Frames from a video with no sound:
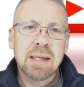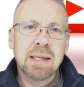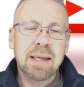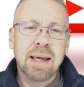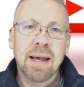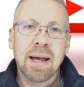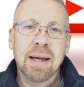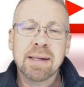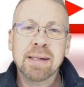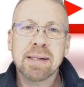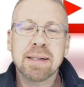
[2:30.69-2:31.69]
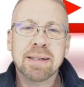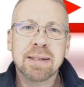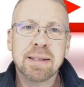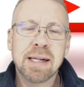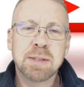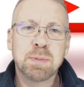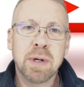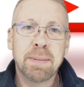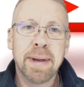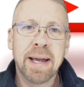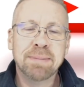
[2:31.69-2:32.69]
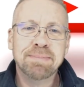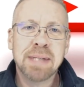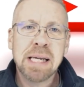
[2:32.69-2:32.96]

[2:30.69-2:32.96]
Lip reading: Yeah, that's pretty bad.